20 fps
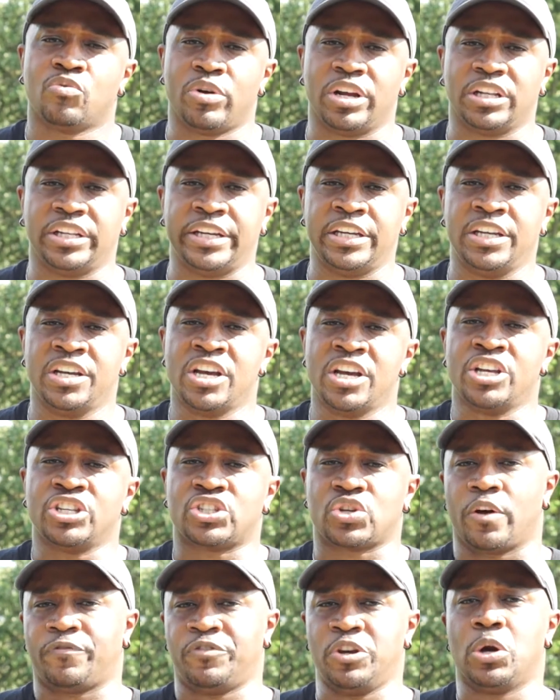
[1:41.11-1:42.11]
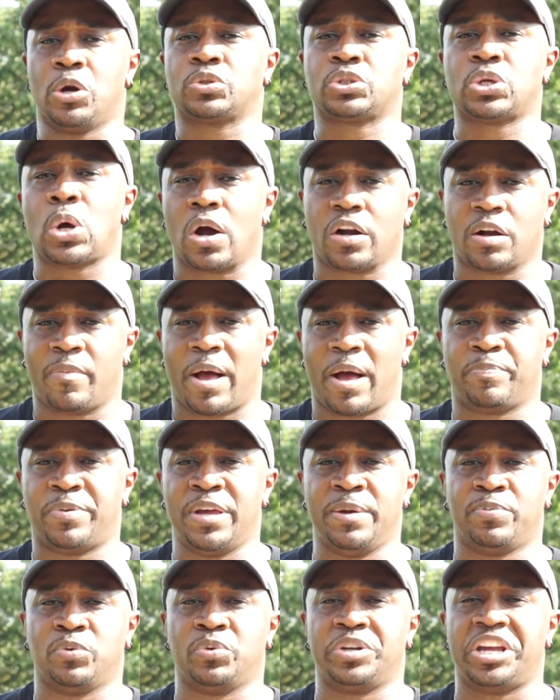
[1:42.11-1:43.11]
Really? So if you don't talk about
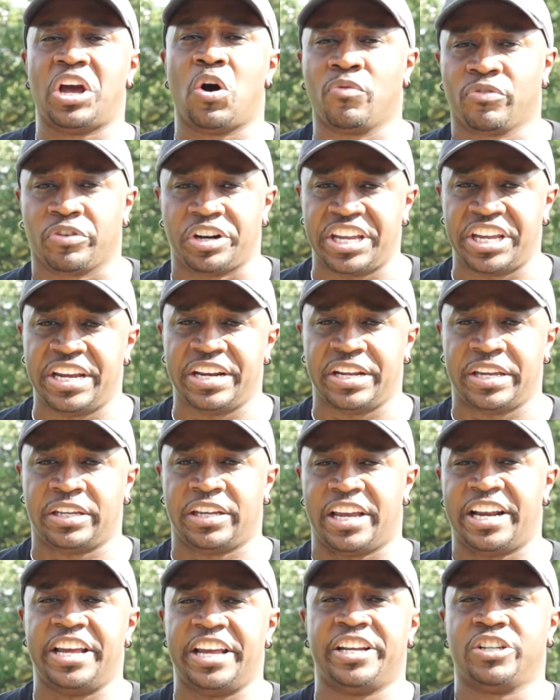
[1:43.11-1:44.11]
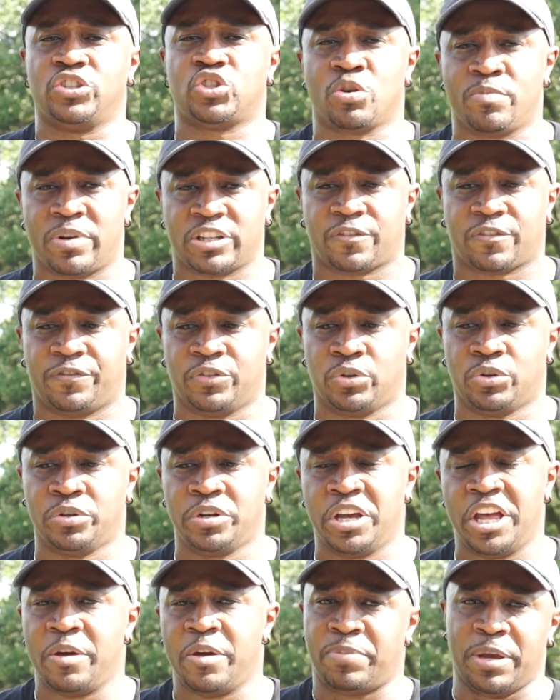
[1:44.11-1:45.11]
people overeating and eating too much food,